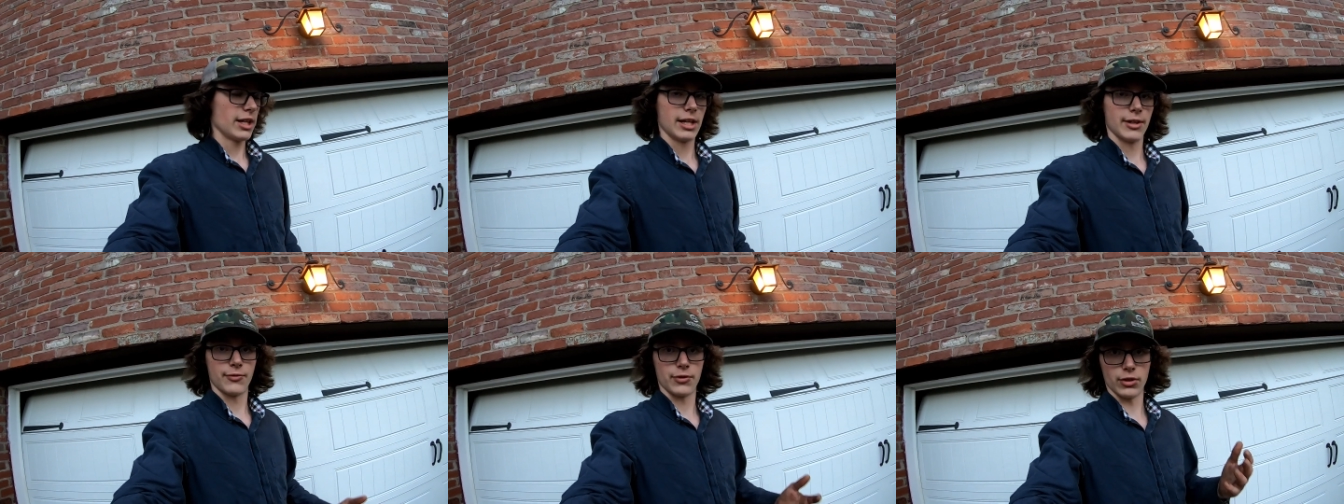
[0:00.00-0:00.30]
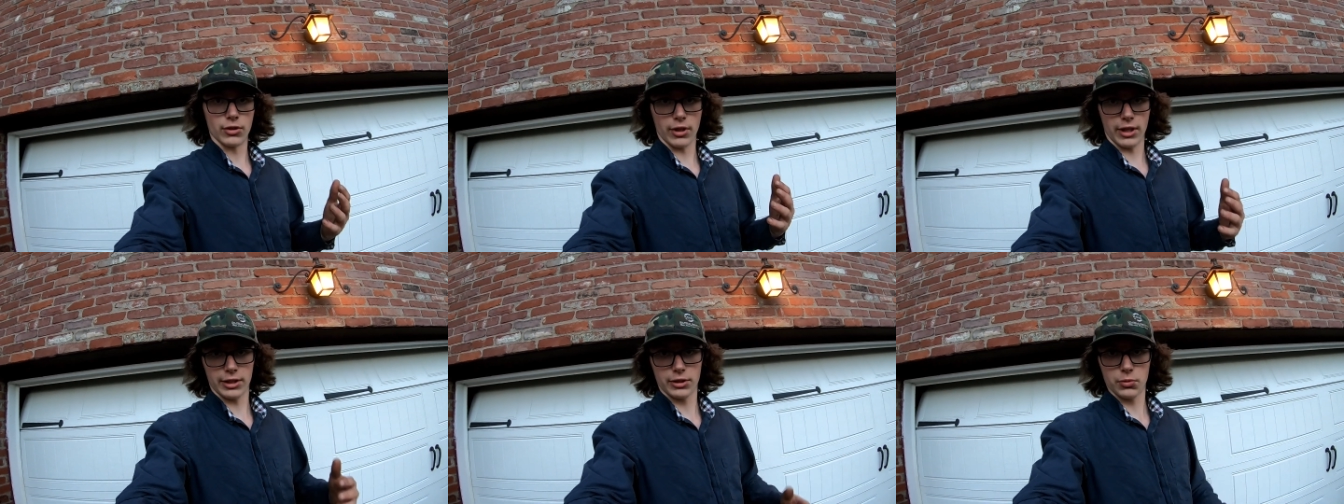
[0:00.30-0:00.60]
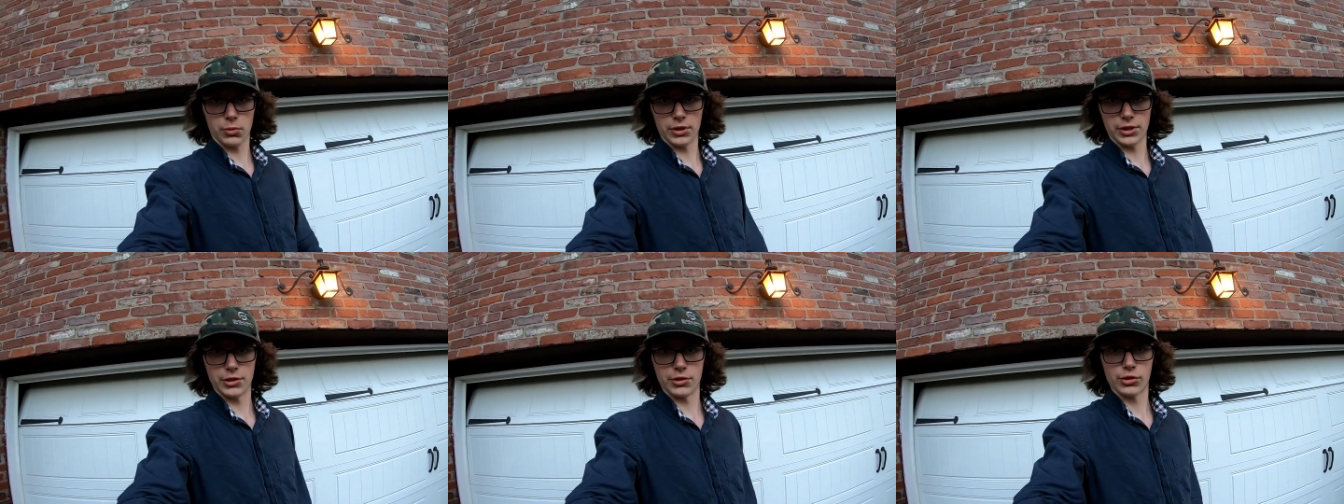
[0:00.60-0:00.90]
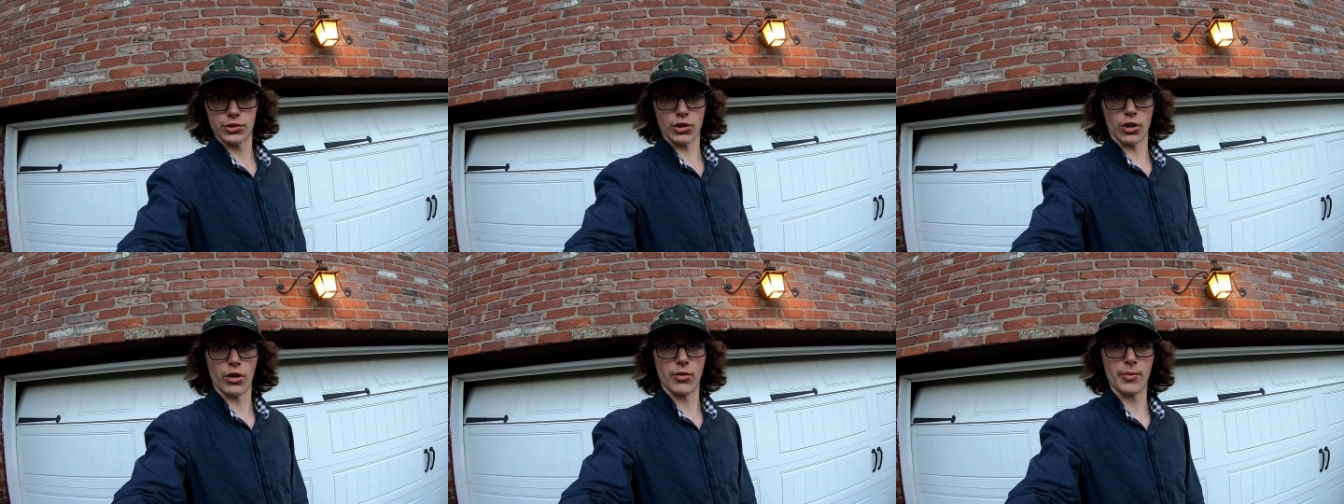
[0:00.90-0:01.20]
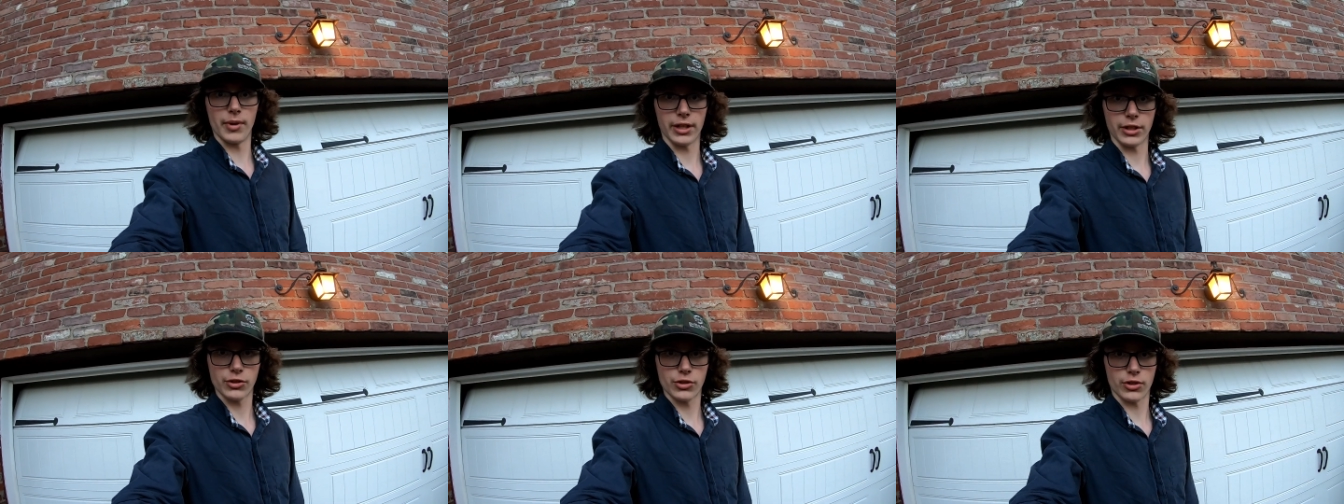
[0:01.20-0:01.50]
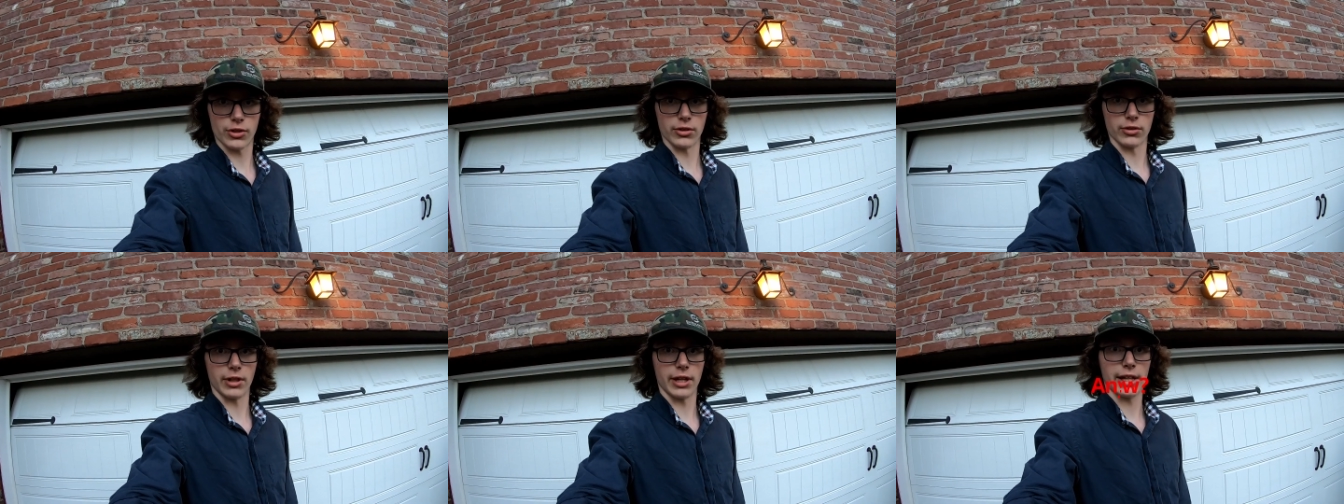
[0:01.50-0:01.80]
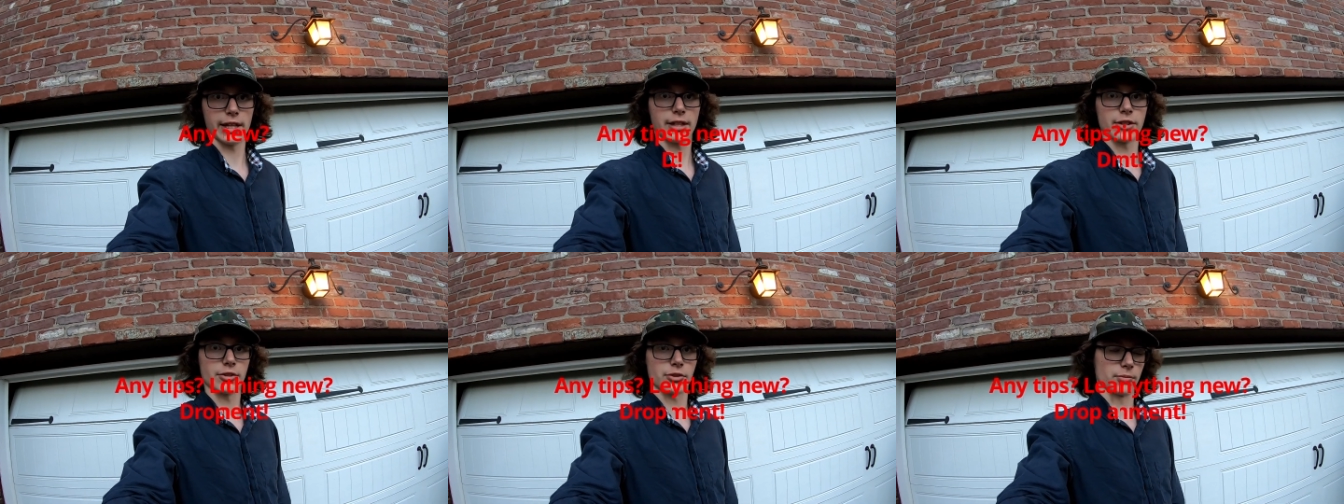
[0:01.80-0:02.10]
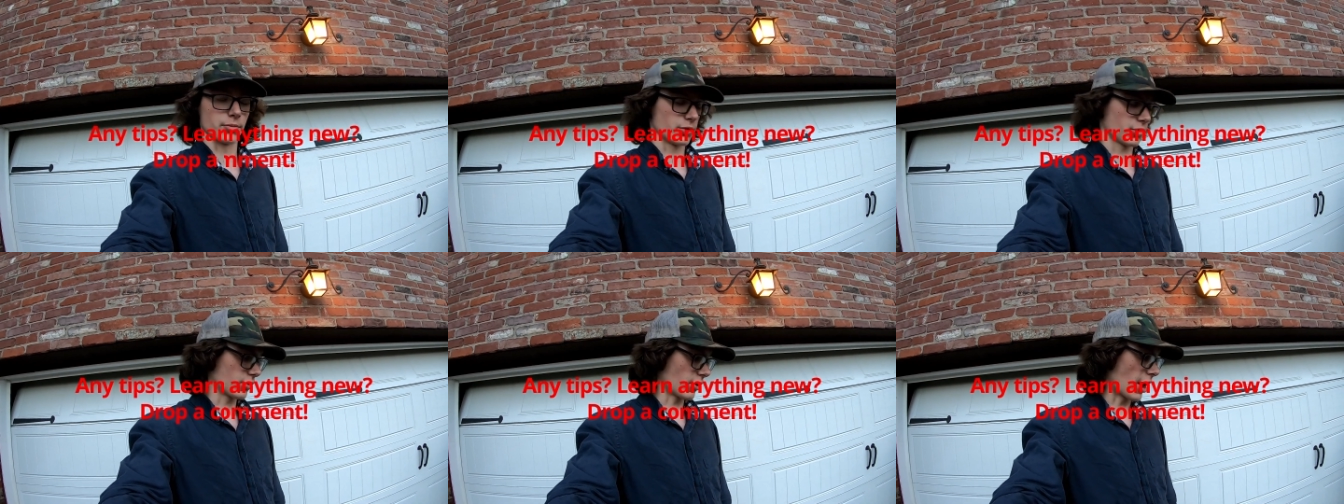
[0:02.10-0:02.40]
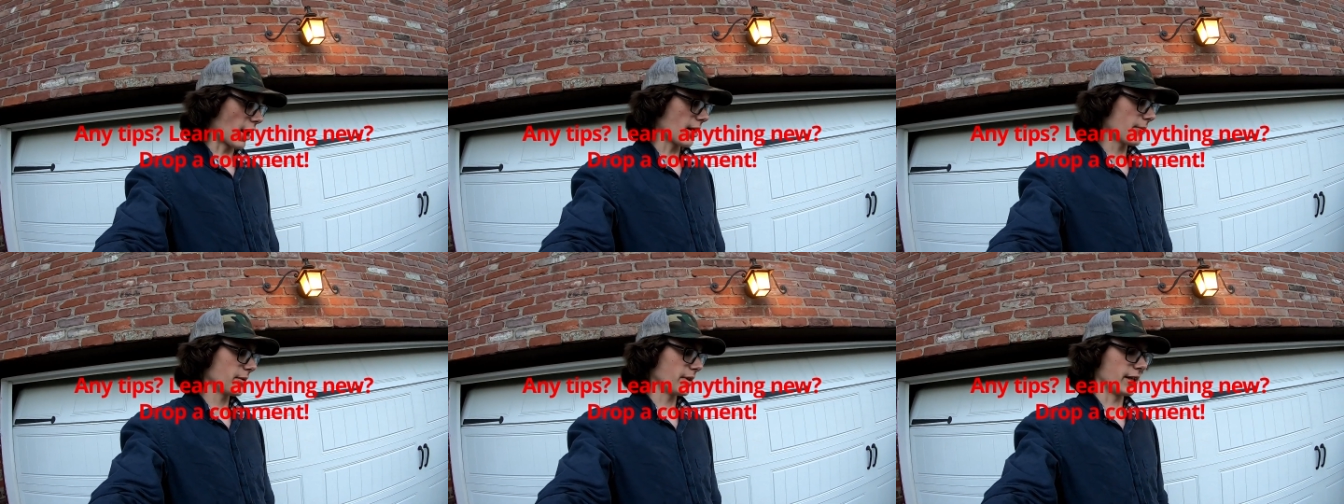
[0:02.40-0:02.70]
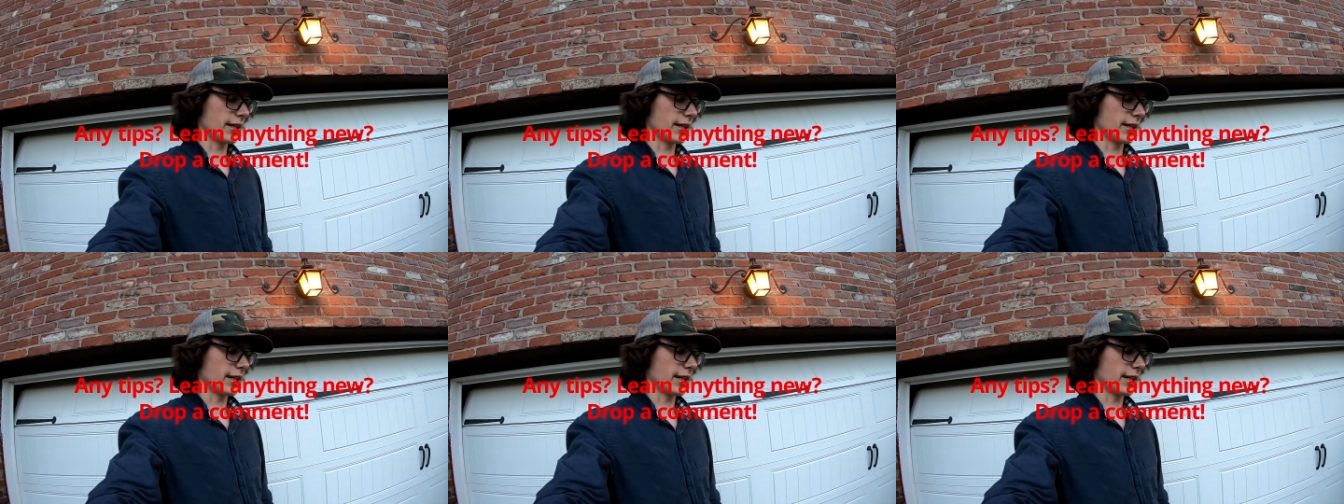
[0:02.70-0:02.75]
If you liked what you saw, make sure to like and subscribe